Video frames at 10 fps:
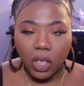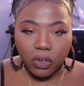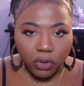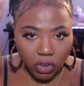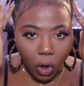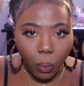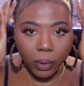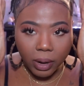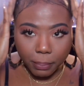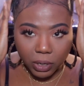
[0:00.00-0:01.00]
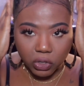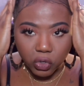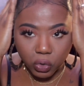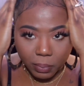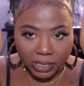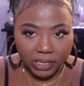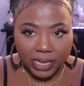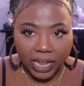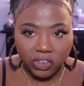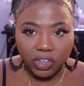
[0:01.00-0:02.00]
you don't want to put too much
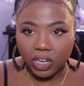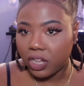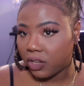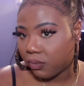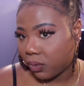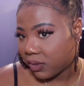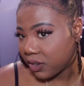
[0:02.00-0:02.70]
tension in the roots.